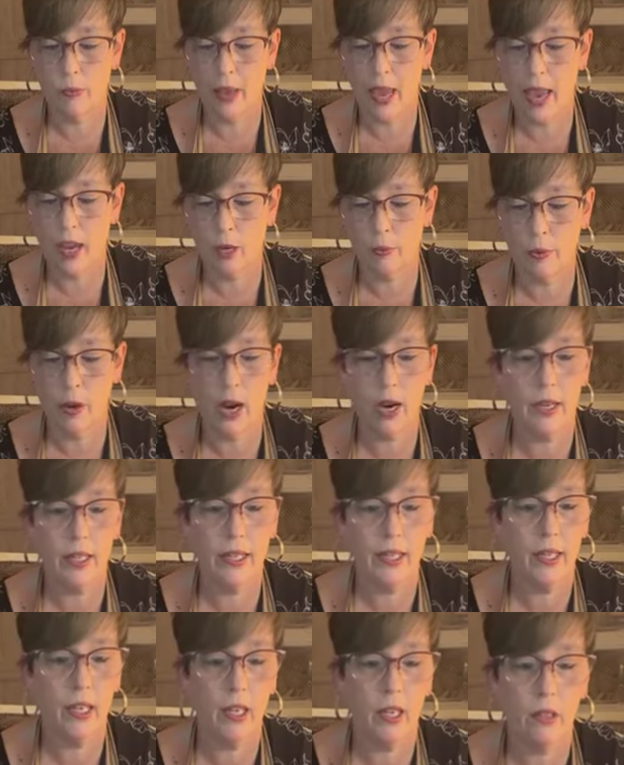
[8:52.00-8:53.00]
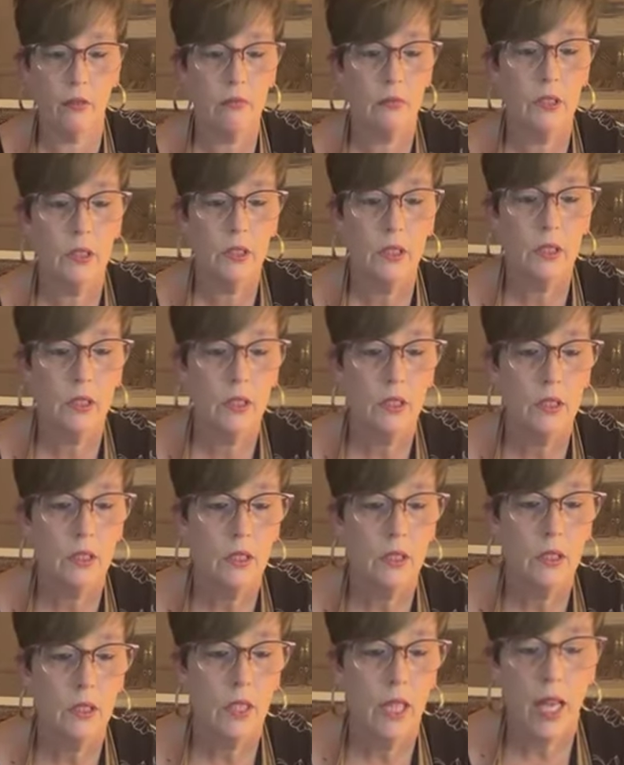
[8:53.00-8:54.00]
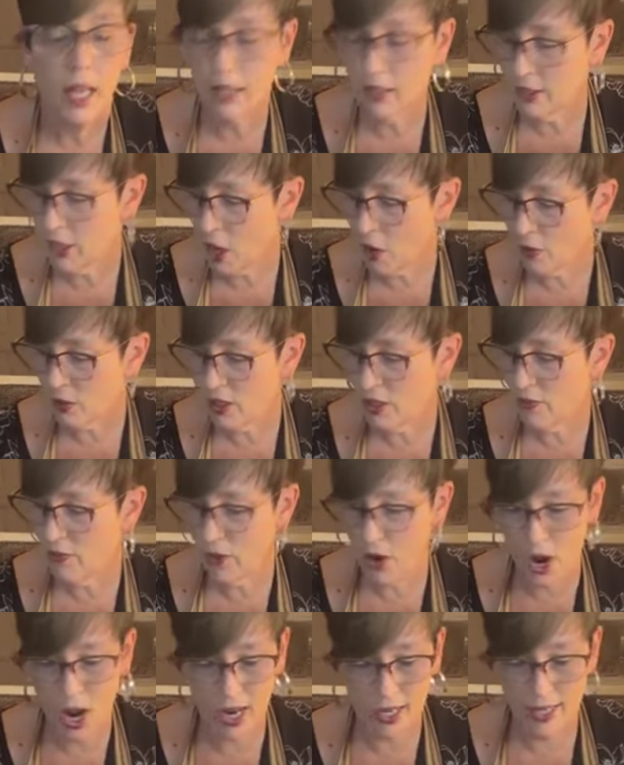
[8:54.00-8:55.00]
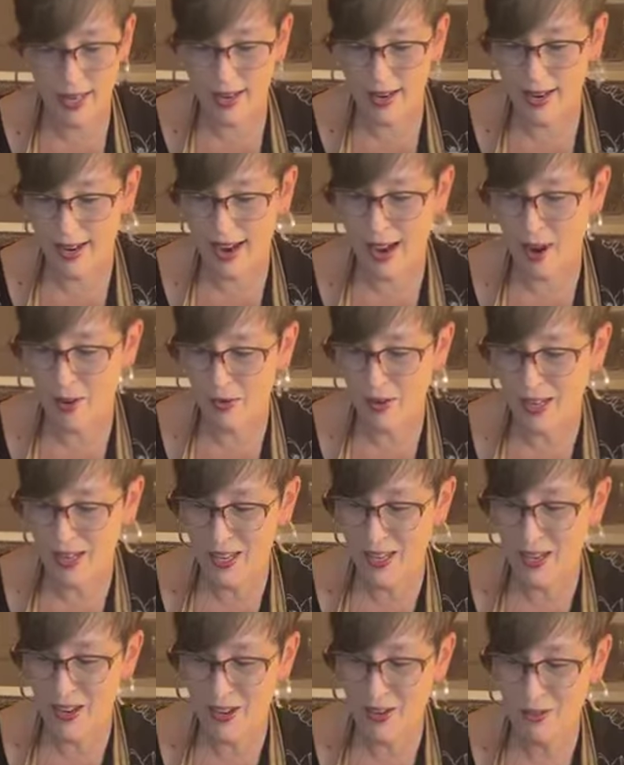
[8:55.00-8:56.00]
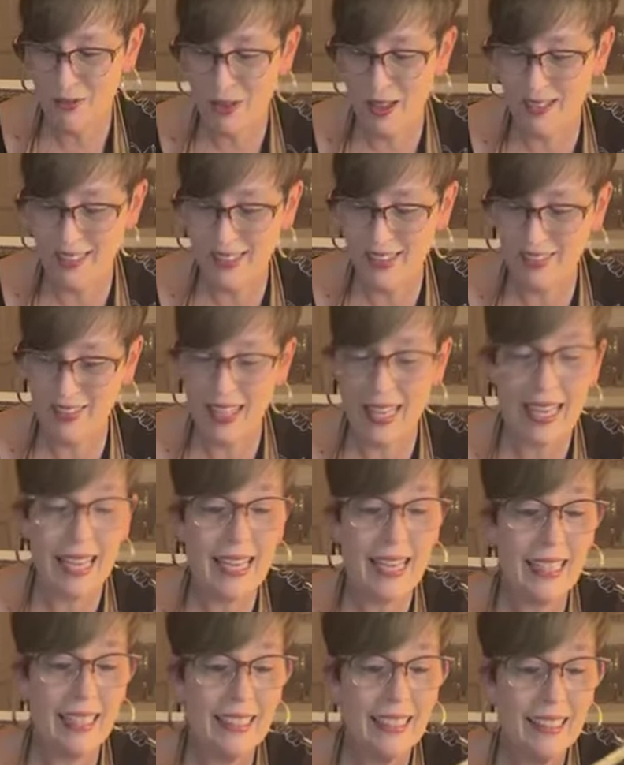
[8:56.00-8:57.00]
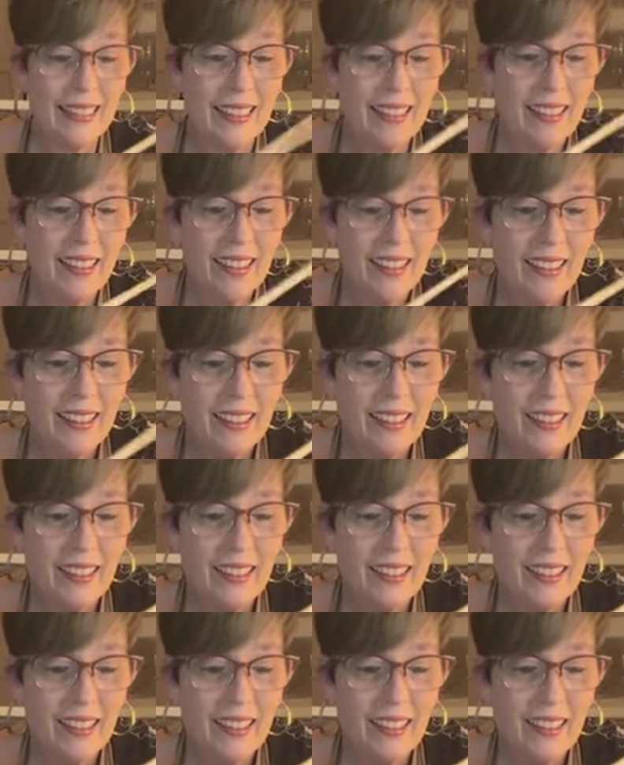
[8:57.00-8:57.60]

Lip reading: this back part here. Hello, Devana. How are you? Welcome in.